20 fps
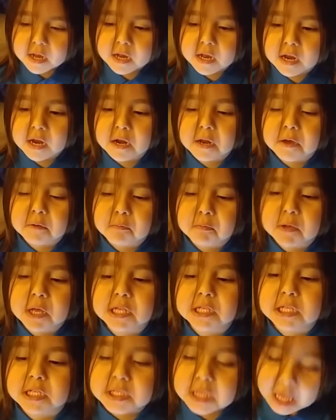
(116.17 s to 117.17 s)
and I did a
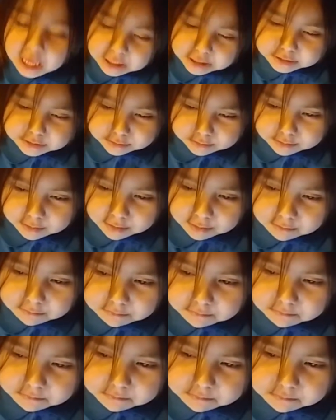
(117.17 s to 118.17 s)
bit
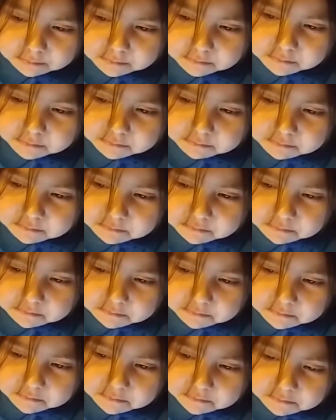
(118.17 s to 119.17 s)
statuing.
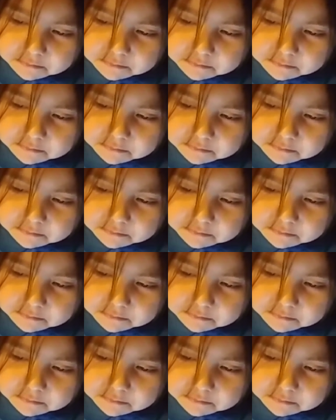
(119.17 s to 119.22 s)
Yes,